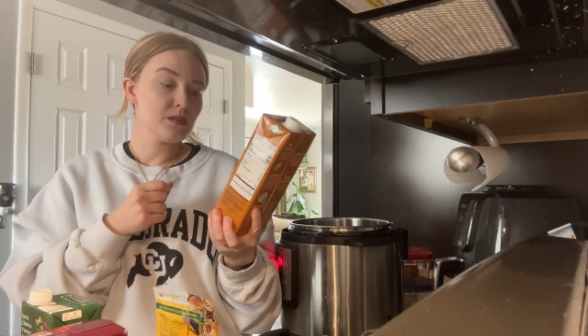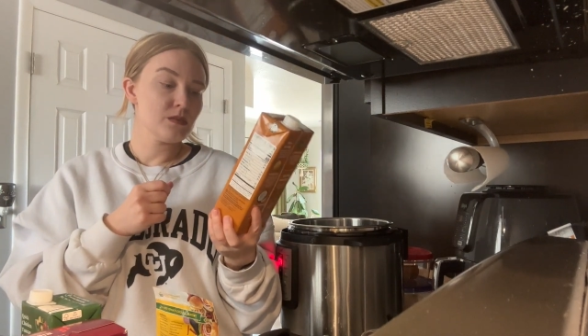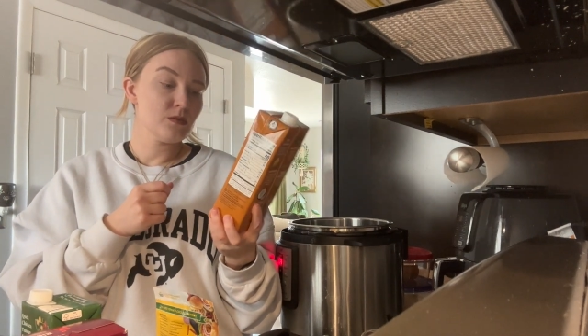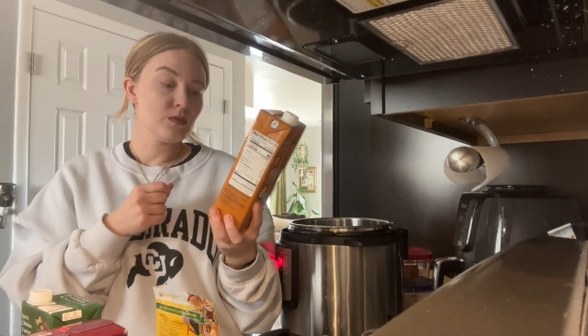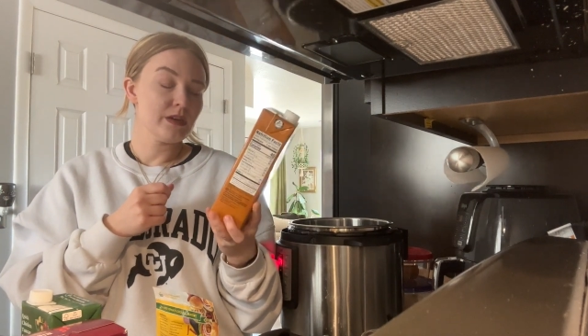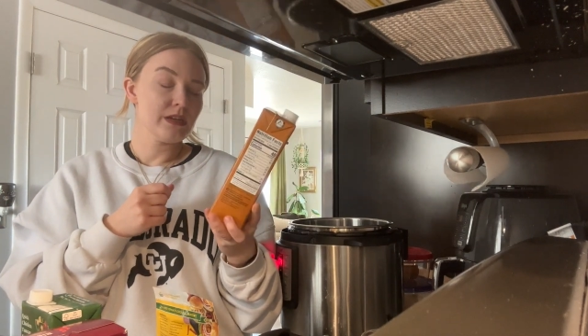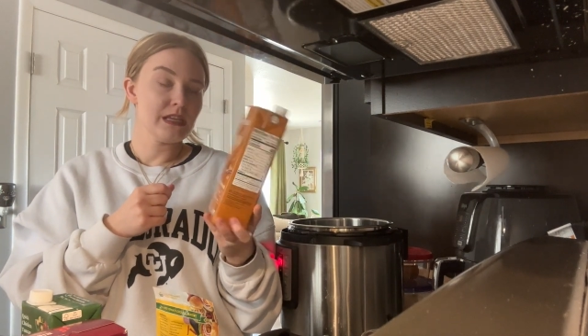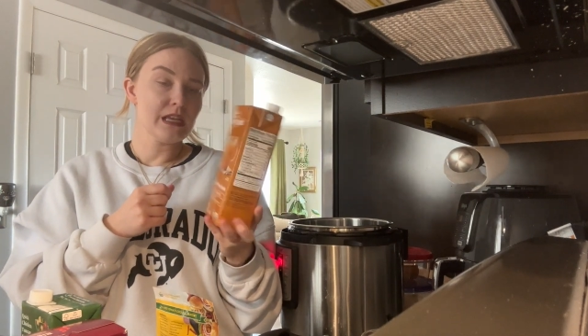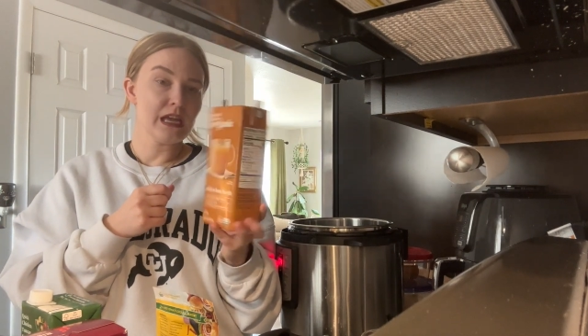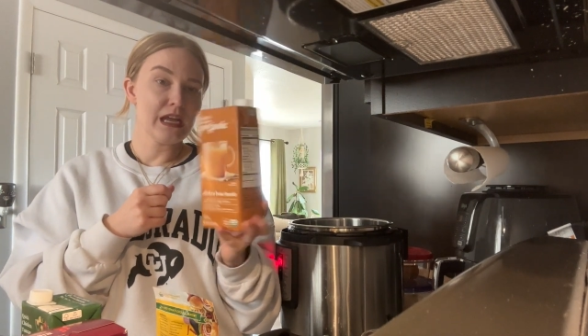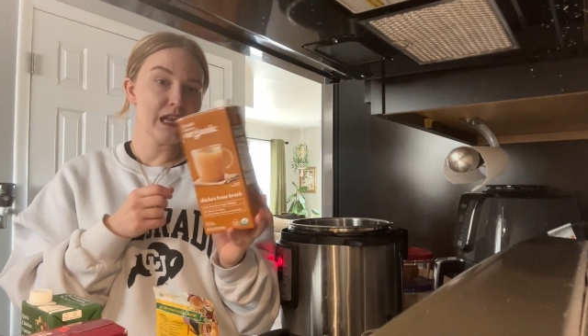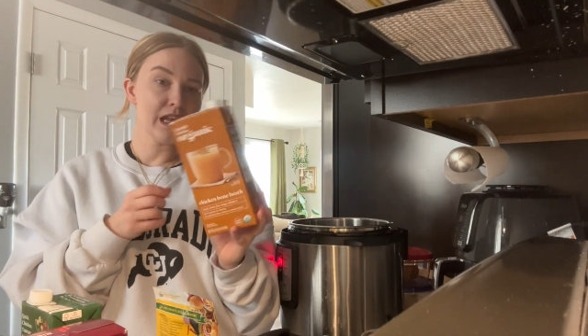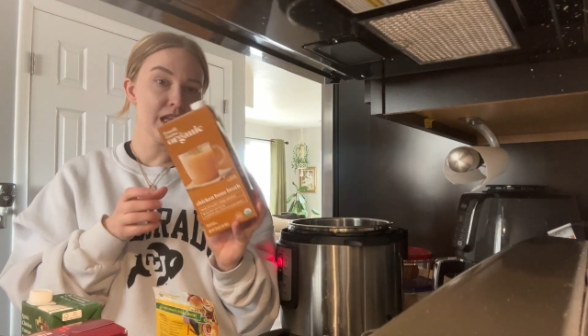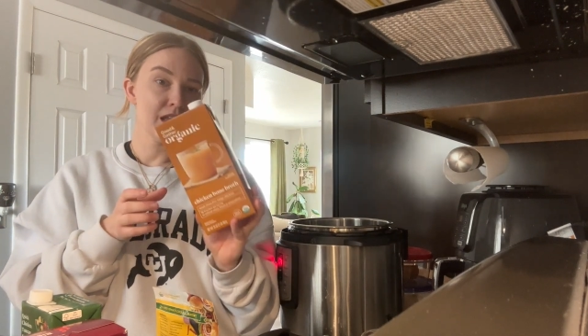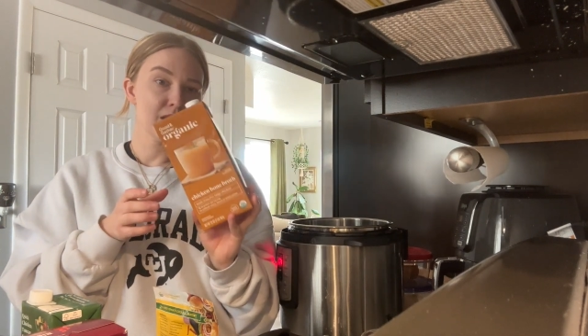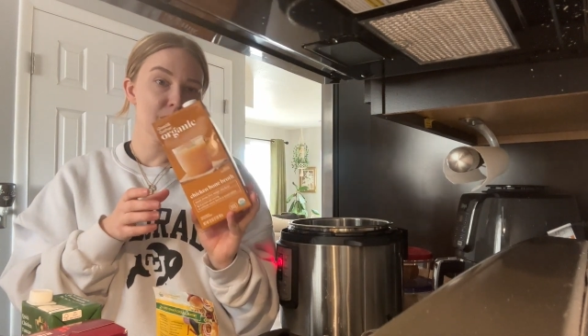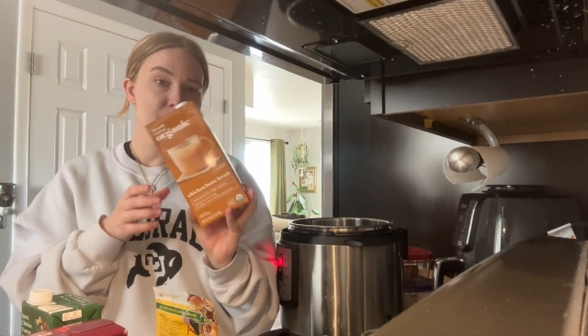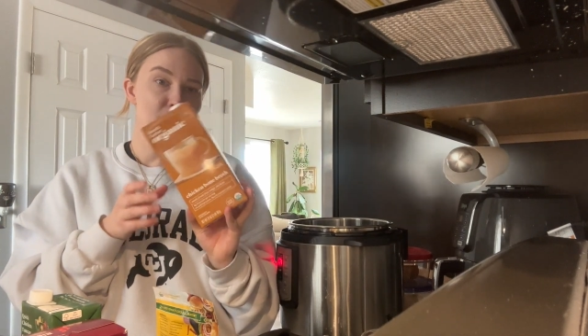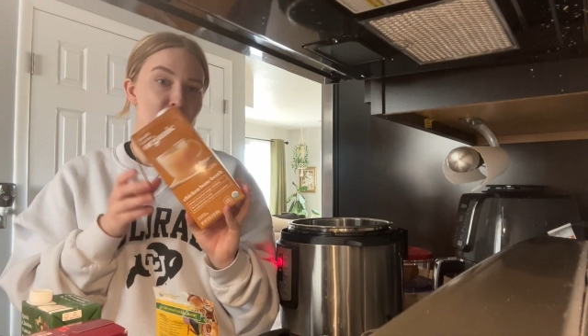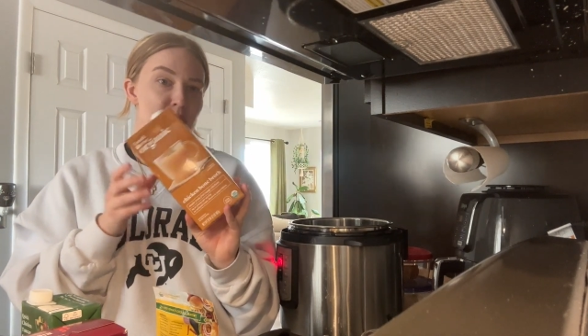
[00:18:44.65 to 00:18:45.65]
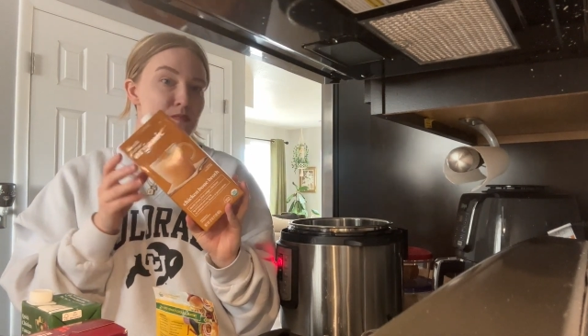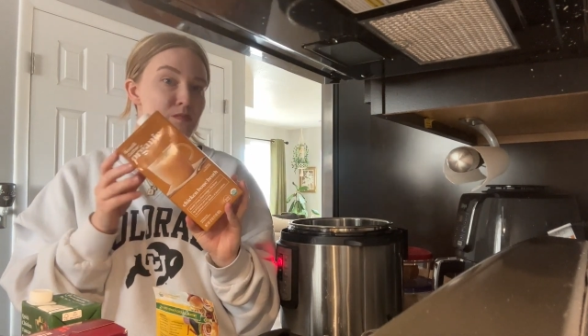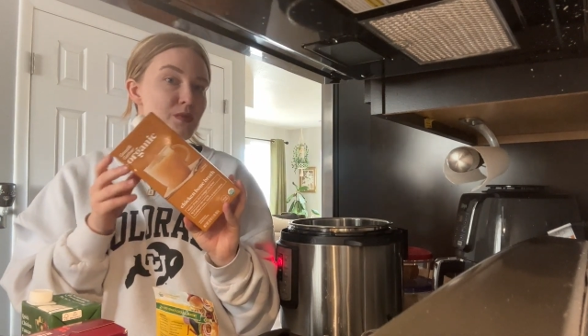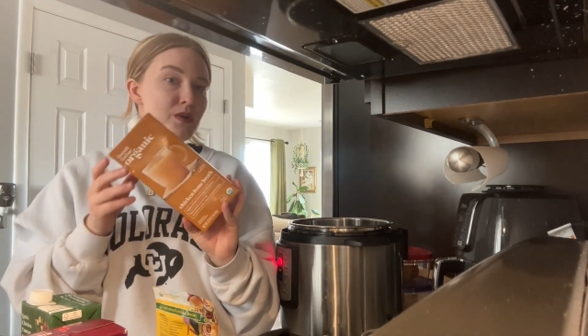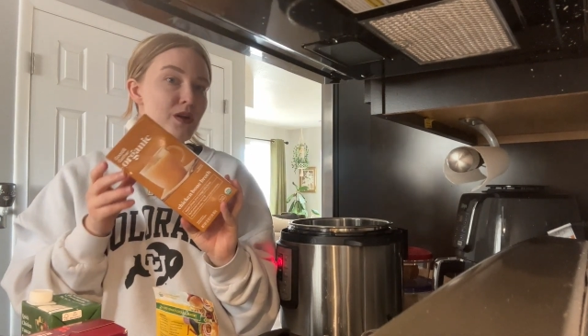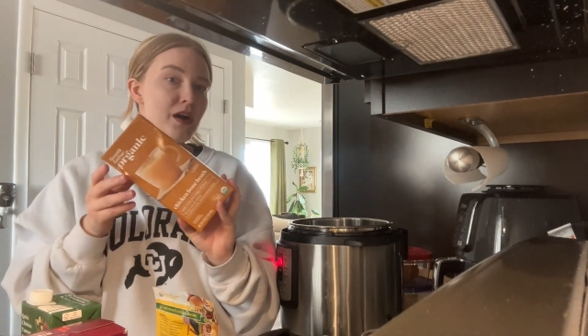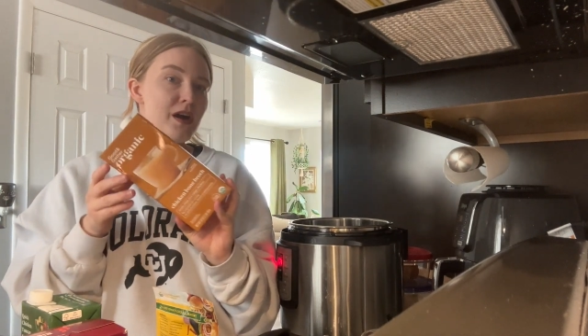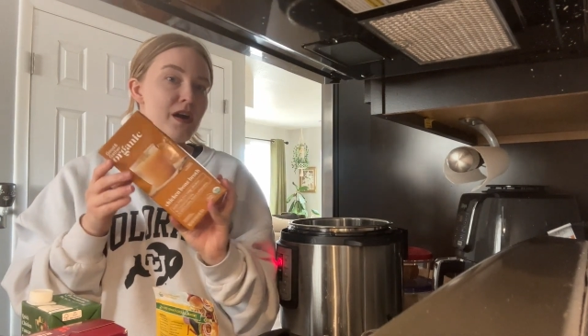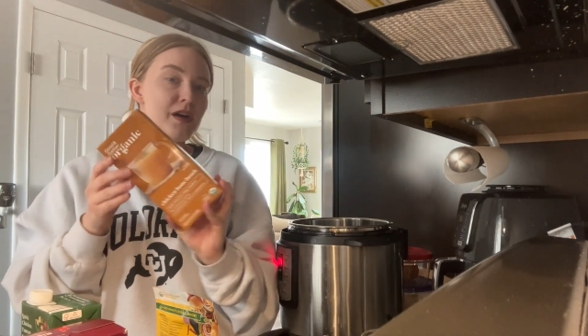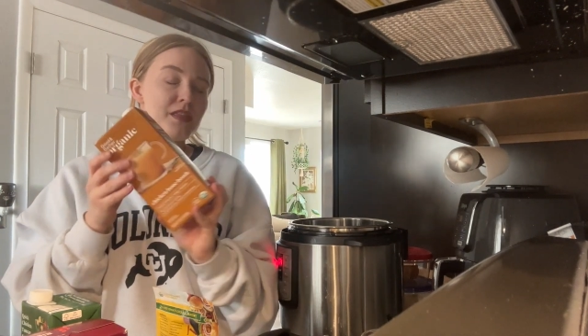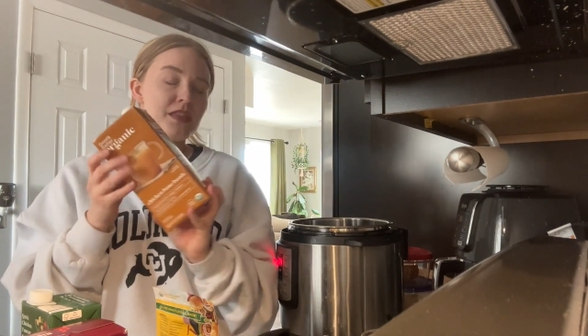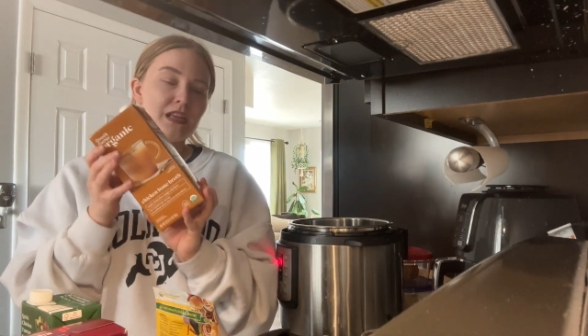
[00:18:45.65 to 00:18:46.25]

organic bone broth,